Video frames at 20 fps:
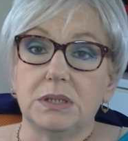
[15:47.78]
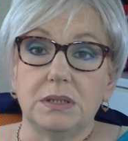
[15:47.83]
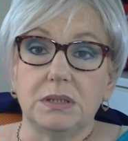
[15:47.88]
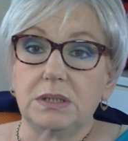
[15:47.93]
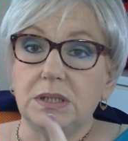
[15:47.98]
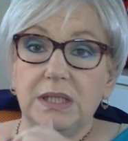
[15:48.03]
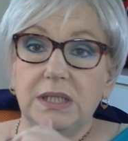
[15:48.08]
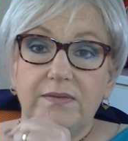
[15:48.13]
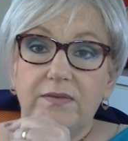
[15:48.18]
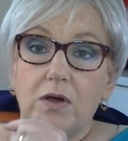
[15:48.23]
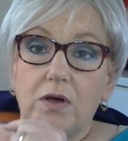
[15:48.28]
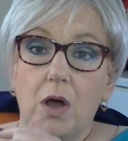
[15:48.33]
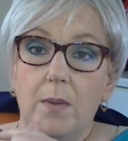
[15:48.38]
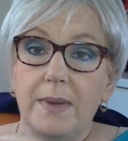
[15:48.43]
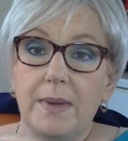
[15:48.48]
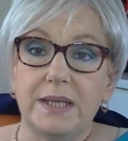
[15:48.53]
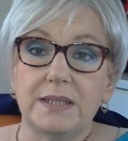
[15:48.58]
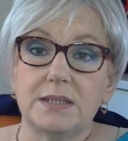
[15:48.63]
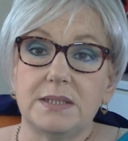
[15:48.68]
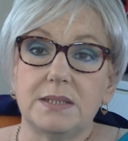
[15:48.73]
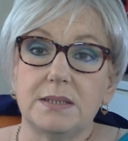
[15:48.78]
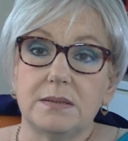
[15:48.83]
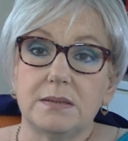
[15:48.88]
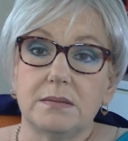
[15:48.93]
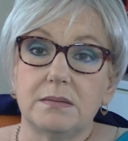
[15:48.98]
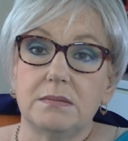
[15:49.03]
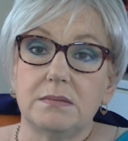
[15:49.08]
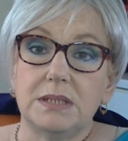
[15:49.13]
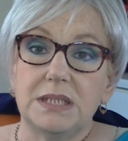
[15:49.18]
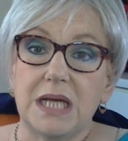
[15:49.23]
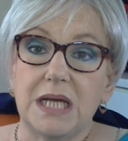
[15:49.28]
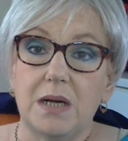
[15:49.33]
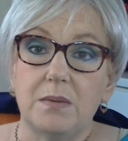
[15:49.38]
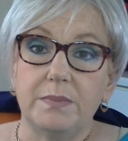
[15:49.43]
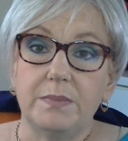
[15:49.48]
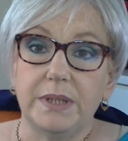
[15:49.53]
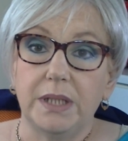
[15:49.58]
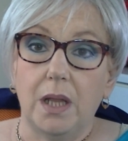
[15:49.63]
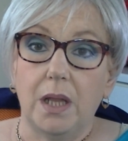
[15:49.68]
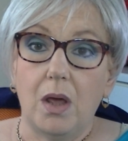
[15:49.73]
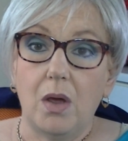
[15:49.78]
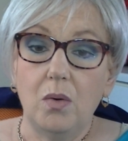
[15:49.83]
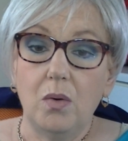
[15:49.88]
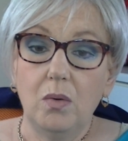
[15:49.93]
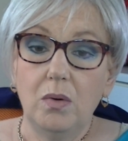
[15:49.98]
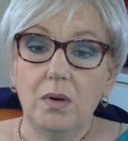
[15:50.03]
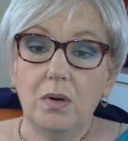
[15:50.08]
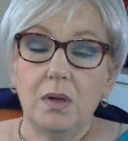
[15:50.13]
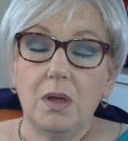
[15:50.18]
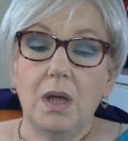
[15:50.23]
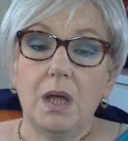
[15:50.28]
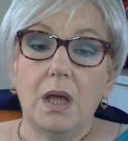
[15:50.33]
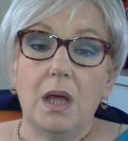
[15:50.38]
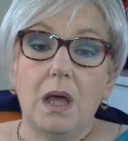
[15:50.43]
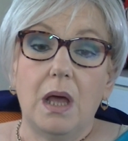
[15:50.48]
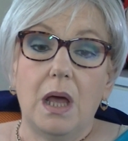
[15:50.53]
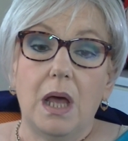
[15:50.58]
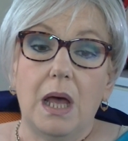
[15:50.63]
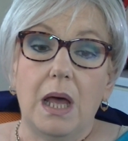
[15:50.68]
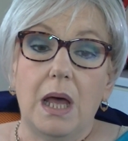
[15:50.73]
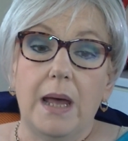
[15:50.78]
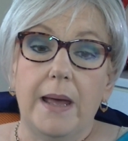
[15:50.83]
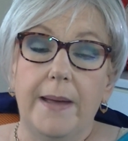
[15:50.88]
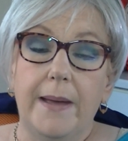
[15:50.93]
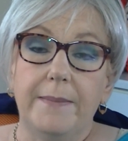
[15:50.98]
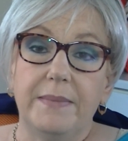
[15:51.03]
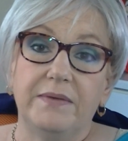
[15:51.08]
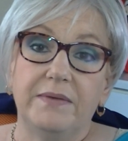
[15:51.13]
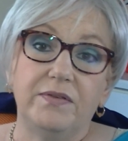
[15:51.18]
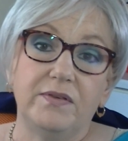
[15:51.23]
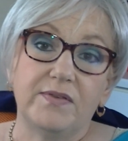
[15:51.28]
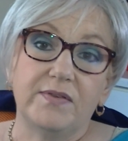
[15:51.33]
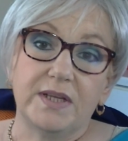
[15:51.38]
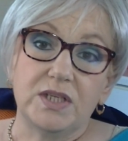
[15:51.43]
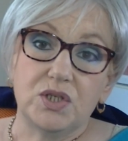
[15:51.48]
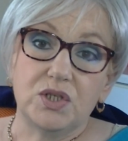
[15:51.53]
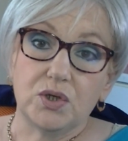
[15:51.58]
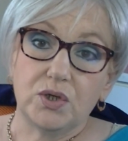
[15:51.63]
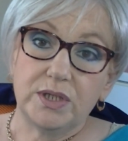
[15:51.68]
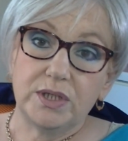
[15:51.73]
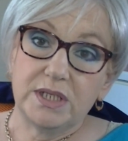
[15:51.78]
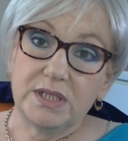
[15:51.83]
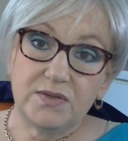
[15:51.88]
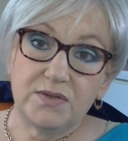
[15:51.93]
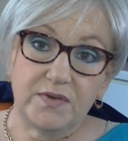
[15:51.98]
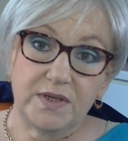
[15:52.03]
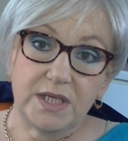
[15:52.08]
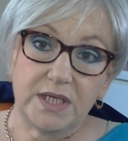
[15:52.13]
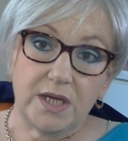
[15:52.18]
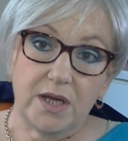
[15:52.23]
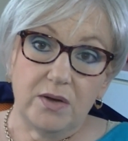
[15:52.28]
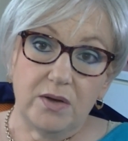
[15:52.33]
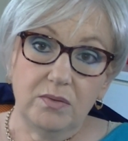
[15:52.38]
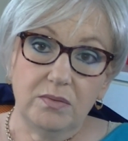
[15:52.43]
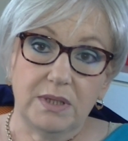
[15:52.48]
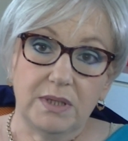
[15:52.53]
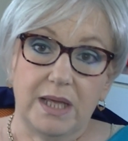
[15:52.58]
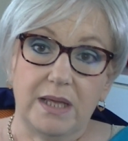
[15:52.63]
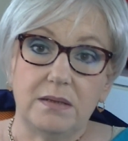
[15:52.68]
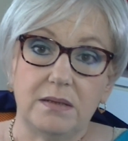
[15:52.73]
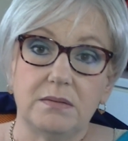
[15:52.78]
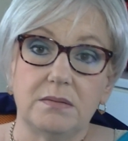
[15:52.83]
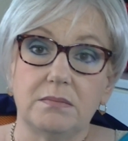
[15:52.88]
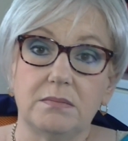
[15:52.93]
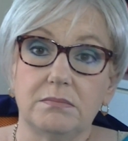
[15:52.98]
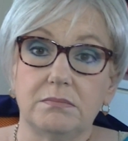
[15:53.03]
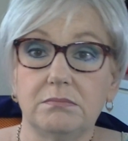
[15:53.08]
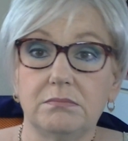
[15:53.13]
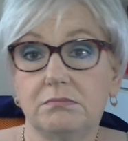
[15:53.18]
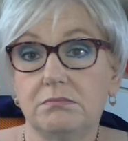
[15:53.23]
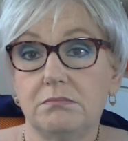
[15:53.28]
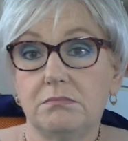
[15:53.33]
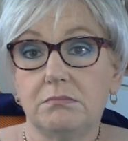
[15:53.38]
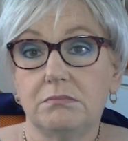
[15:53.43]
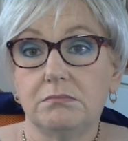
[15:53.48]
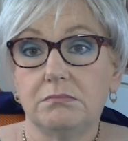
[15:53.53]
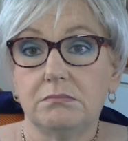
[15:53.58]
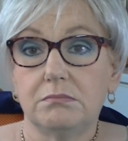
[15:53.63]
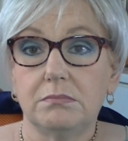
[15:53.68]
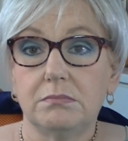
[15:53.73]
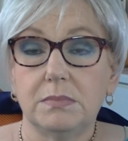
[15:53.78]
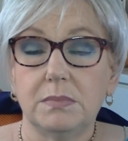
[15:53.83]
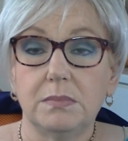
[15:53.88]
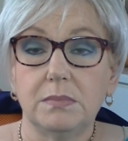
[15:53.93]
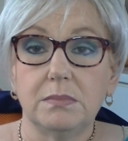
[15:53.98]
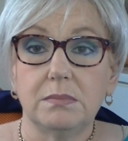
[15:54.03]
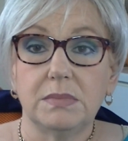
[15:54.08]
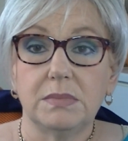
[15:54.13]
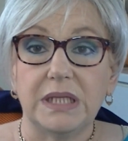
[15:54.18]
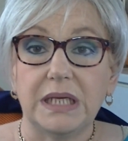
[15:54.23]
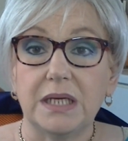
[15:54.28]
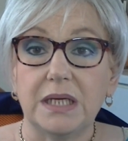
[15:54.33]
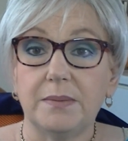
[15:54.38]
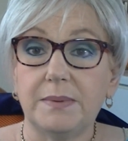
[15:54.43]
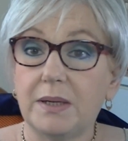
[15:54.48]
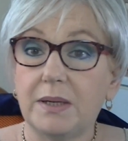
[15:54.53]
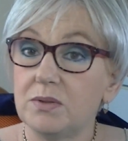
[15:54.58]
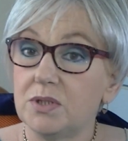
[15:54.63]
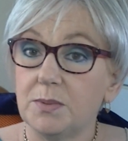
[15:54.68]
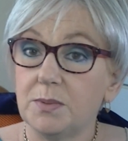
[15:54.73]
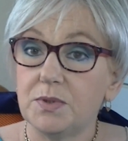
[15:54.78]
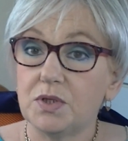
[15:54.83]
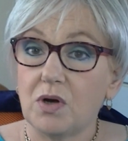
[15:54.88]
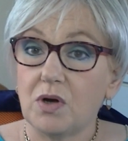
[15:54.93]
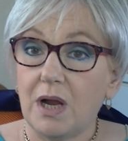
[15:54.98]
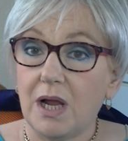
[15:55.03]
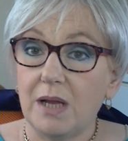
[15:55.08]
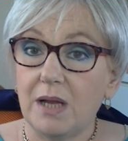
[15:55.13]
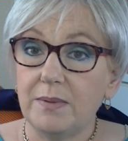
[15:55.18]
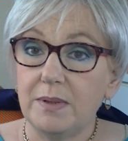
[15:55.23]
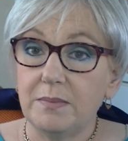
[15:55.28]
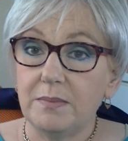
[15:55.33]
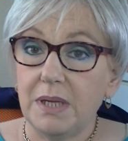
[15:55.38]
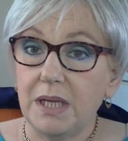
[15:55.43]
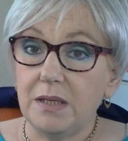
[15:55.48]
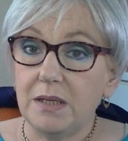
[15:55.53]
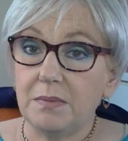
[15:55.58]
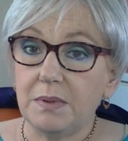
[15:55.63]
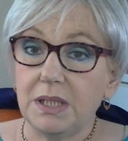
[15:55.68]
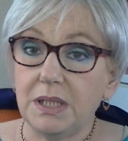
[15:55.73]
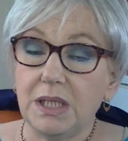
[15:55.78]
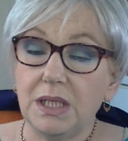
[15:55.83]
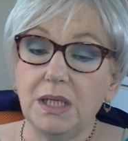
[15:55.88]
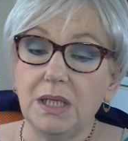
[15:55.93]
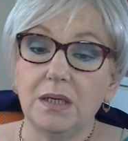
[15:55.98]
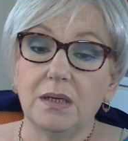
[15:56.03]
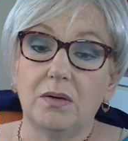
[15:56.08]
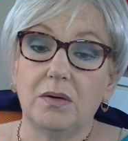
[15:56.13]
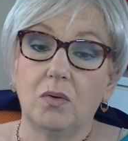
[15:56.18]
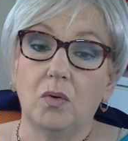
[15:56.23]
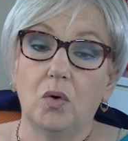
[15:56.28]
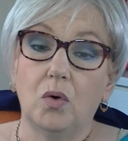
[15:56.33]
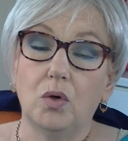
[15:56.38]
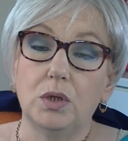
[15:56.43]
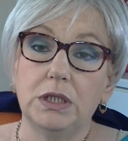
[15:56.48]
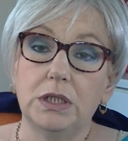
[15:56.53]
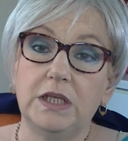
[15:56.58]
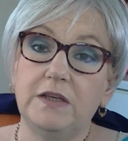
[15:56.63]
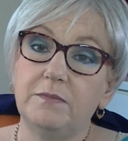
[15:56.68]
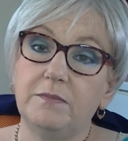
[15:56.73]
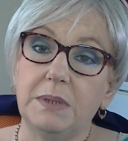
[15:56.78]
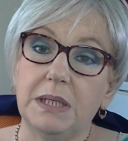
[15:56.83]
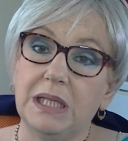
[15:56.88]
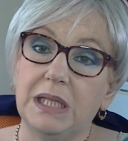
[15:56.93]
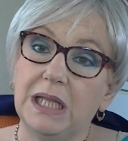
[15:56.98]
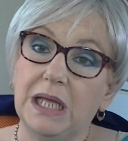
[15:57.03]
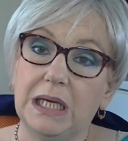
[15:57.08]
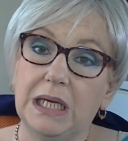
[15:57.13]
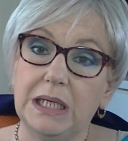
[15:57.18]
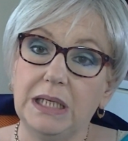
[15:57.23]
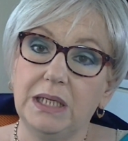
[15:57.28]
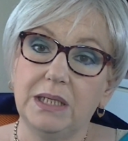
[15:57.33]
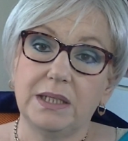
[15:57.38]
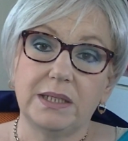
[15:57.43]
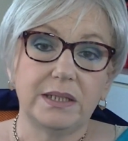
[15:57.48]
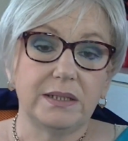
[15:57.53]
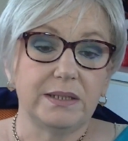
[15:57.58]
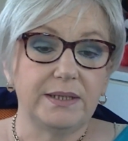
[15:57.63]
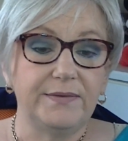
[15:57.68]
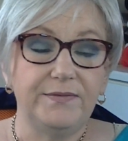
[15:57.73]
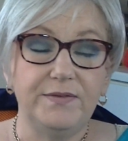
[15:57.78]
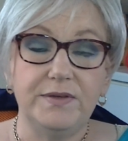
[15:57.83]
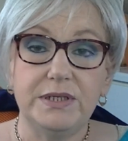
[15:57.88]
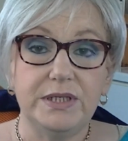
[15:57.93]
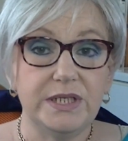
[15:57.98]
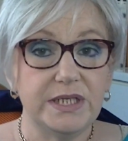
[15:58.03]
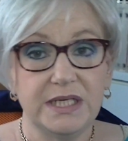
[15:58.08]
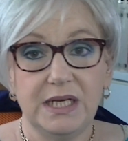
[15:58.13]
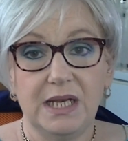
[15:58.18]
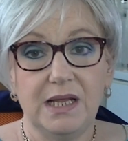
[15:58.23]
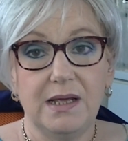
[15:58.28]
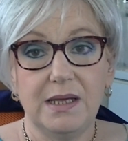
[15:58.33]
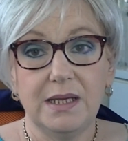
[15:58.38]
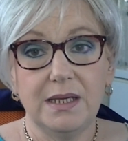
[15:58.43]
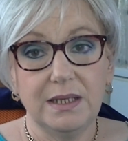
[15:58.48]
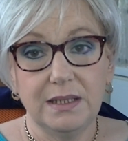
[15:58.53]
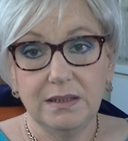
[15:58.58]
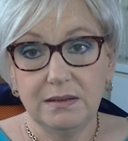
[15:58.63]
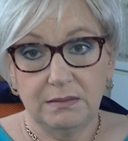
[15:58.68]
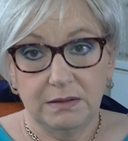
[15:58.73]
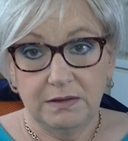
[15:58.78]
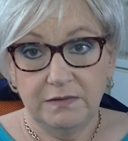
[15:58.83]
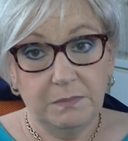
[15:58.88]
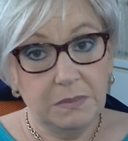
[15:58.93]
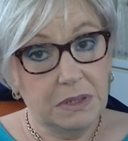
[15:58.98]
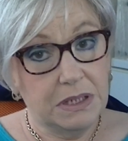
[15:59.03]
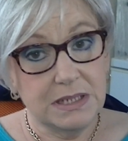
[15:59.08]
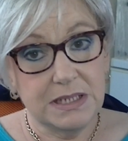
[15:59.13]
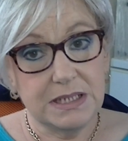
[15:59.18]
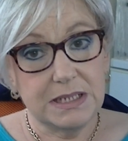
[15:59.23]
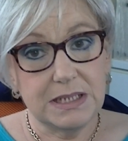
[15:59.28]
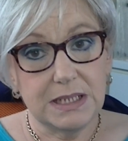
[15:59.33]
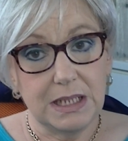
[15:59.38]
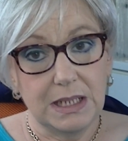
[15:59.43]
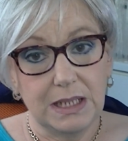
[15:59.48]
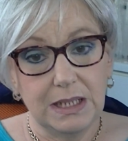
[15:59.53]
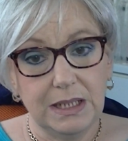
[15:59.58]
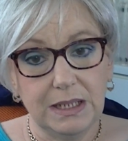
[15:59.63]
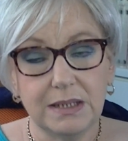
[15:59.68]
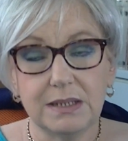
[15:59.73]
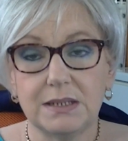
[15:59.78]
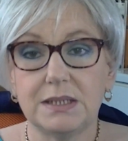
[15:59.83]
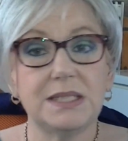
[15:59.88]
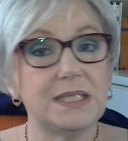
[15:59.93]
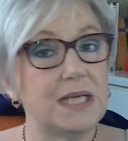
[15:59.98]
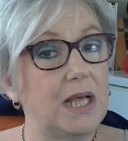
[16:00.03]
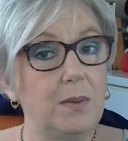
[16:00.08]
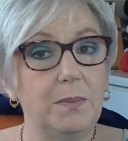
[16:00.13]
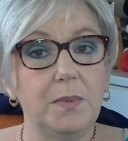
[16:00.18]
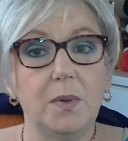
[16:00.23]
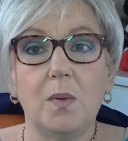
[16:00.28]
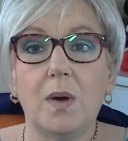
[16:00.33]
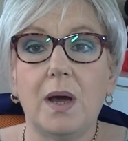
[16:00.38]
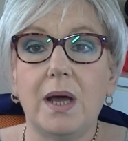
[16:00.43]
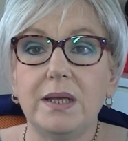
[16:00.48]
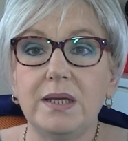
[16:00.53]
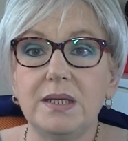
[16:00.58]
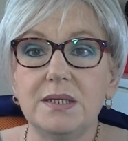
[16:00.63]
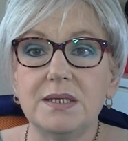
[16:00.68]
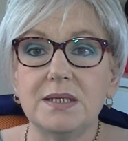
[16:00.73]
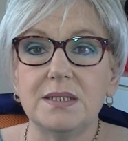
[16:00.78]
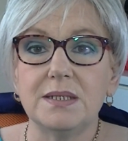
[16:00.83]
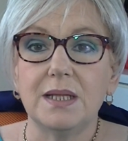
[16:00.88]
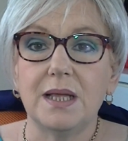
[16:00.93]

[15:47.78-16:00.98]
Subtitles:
leave a comment down below. If you've enjoyed this video, then think about subscribing maybe, or leave me a like. If you didn't like it, leave me a dislike. Tell me why you didn't